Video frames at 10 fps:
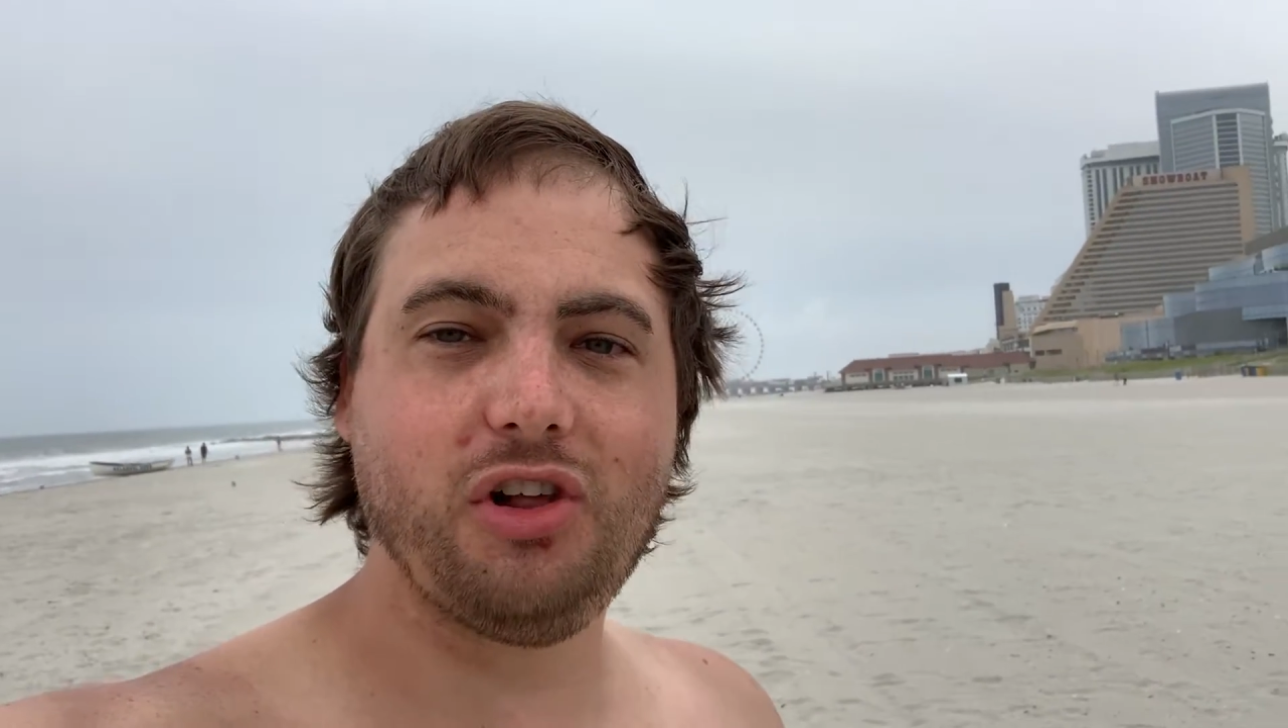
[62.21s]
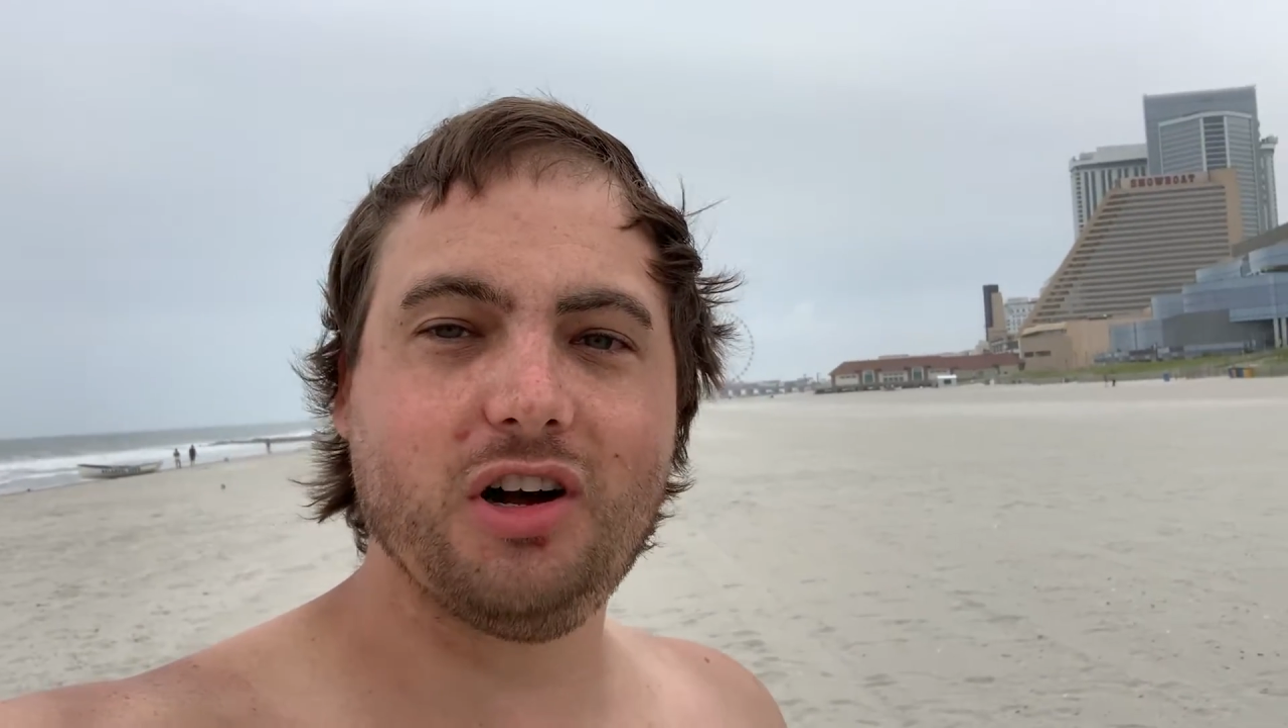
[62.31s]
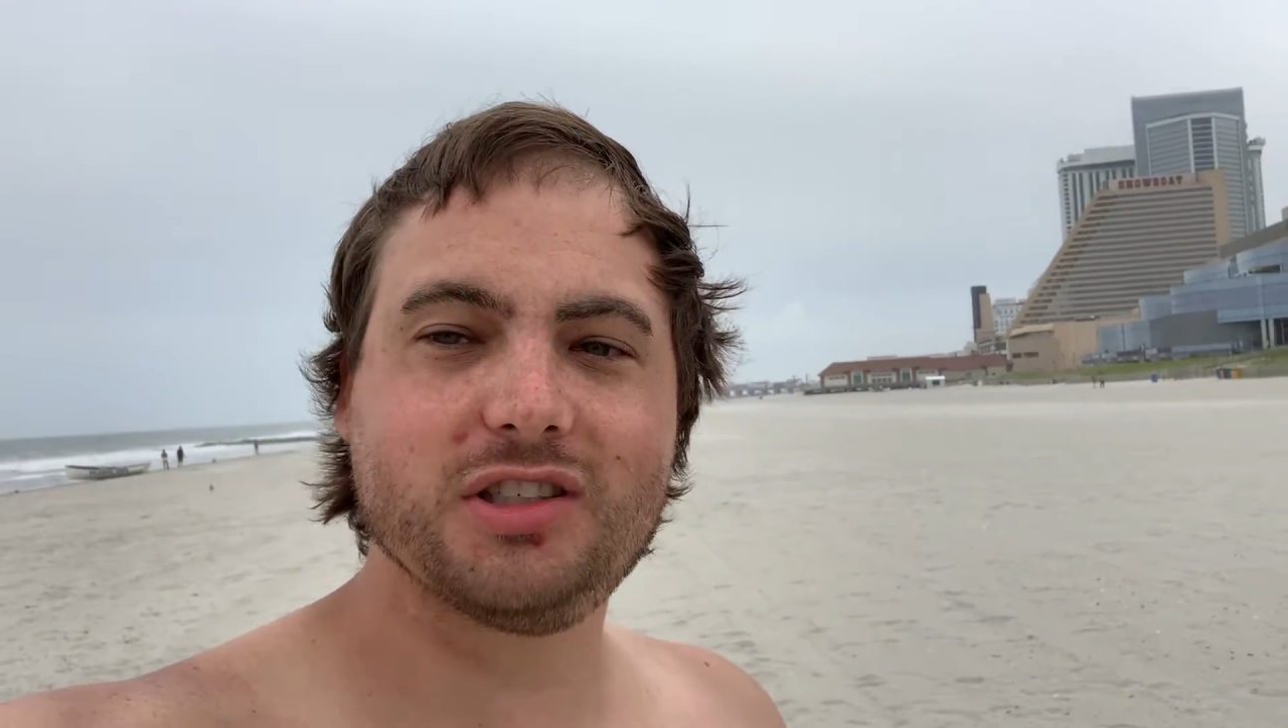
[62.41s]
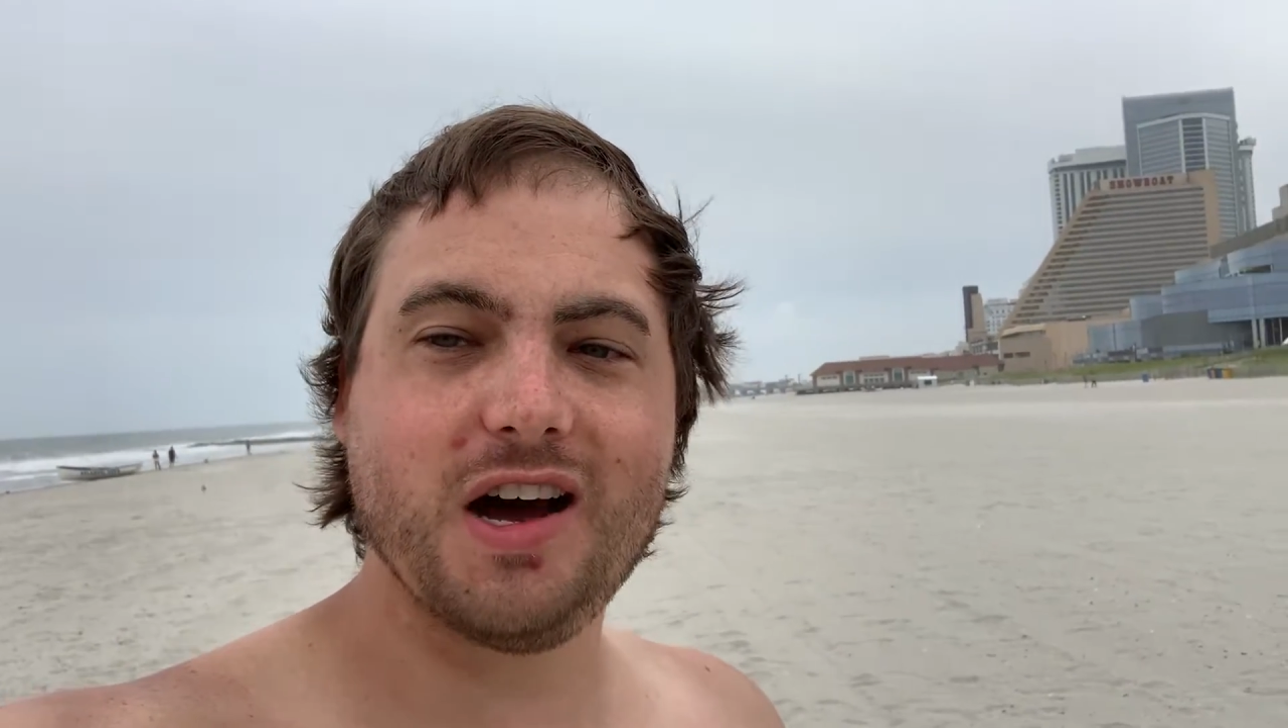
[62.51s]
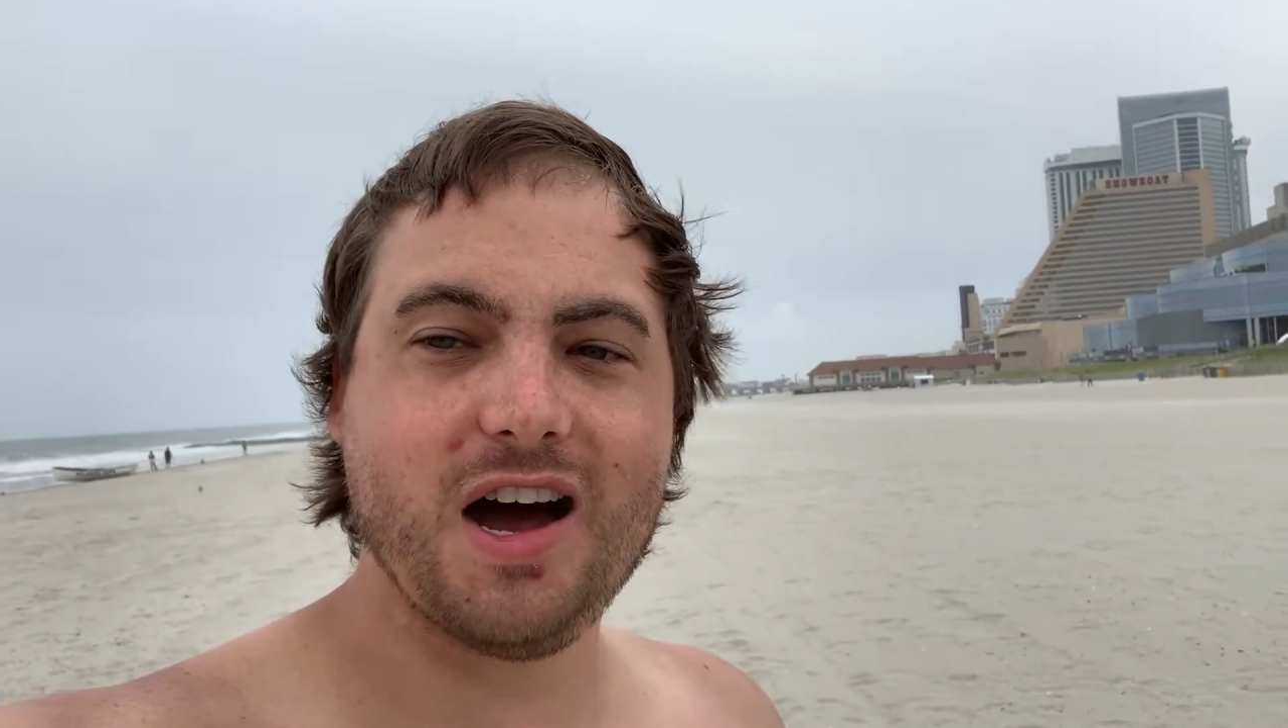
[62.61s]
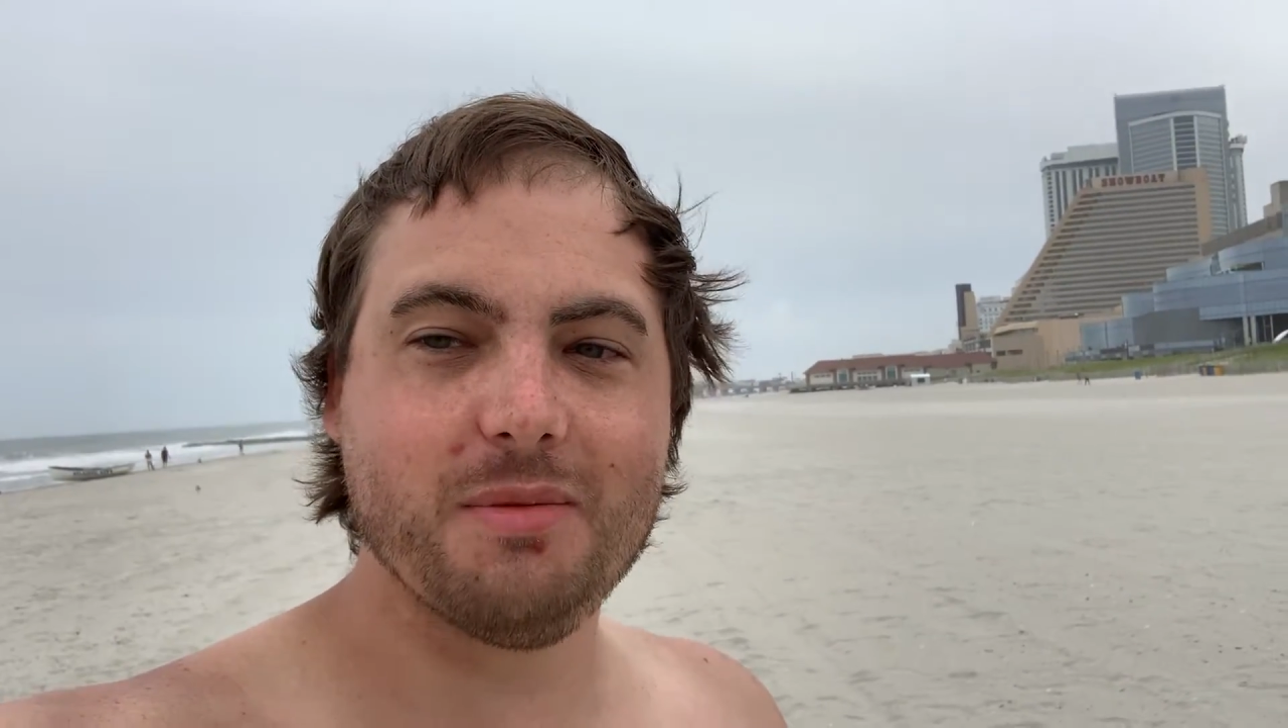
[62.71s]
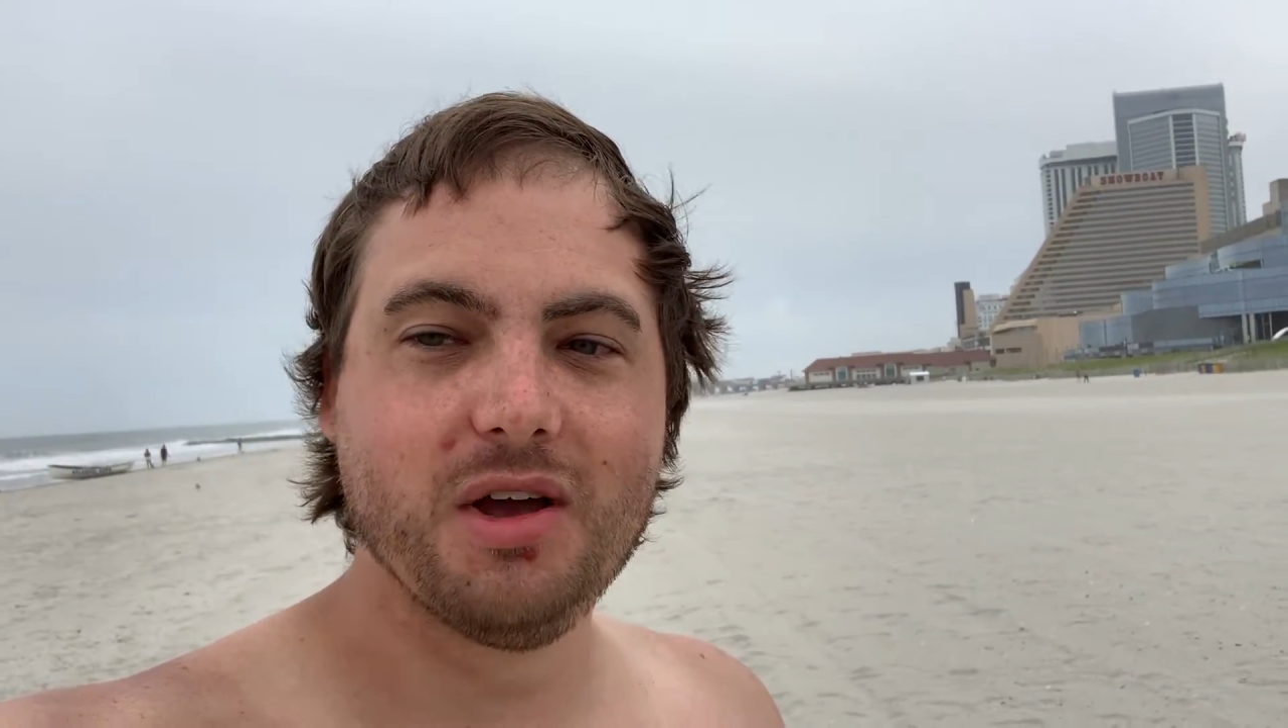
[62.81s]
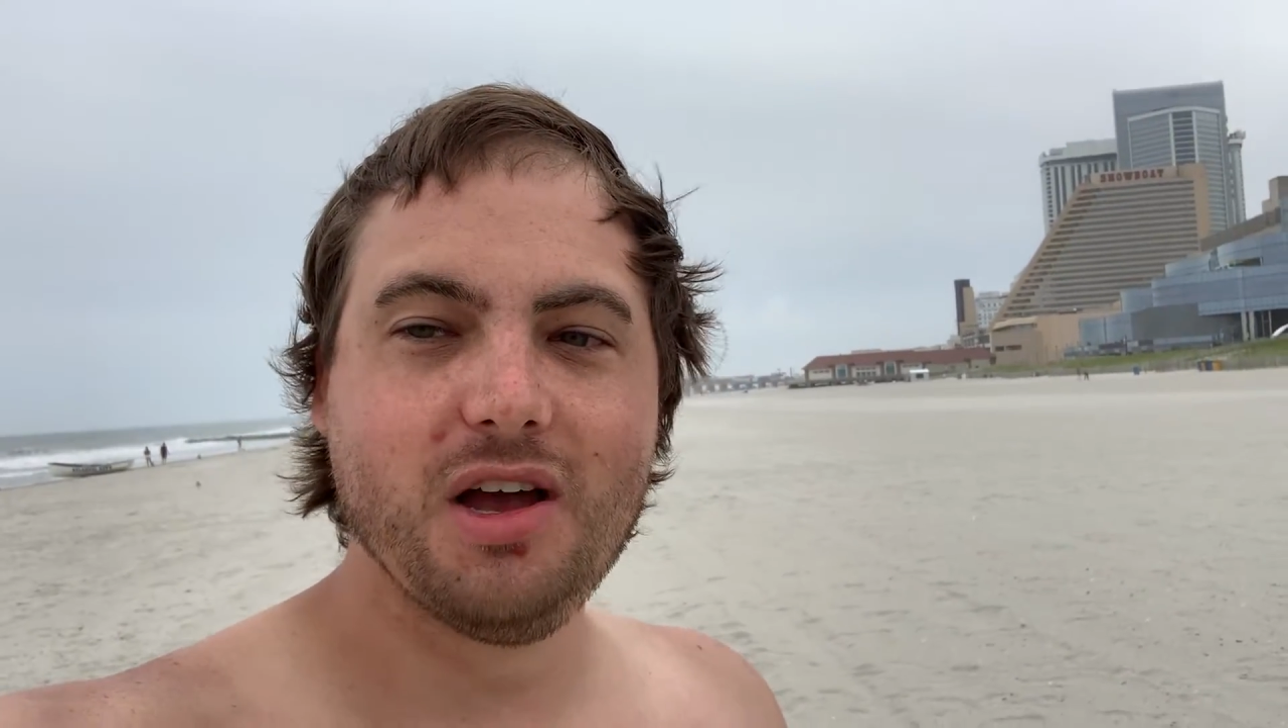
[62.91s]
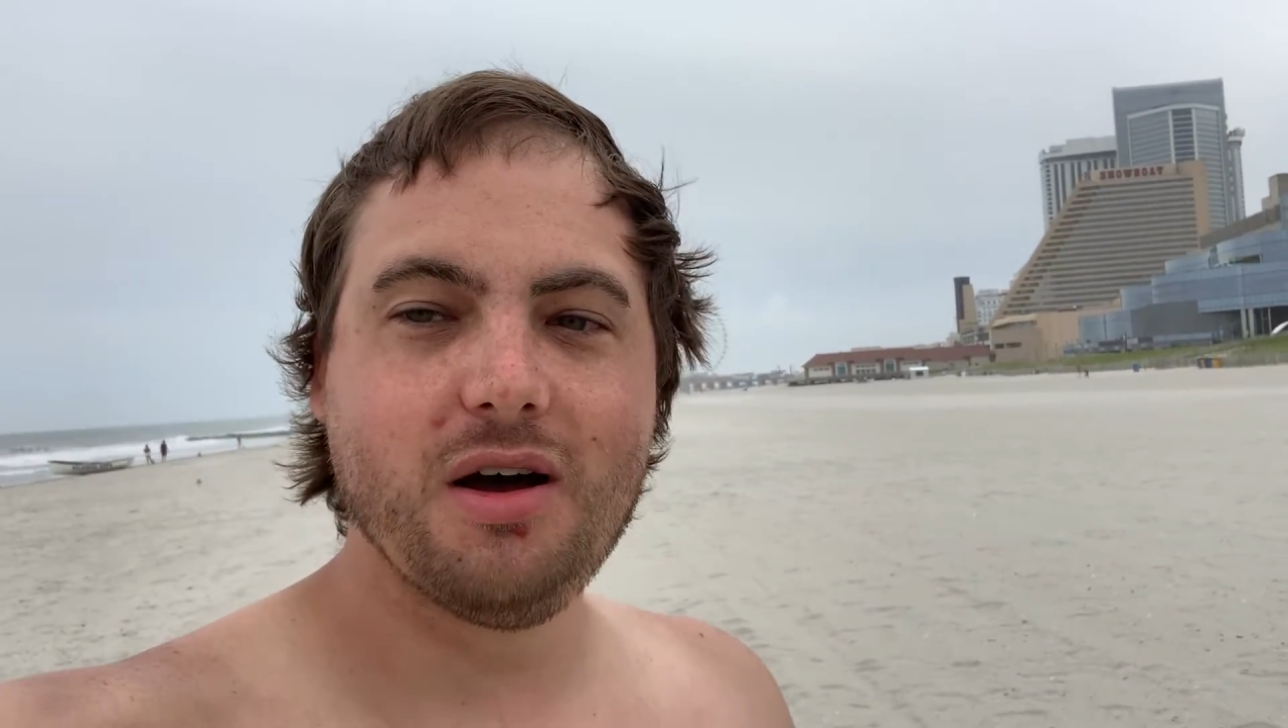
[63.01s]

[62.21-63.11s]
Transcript: long time.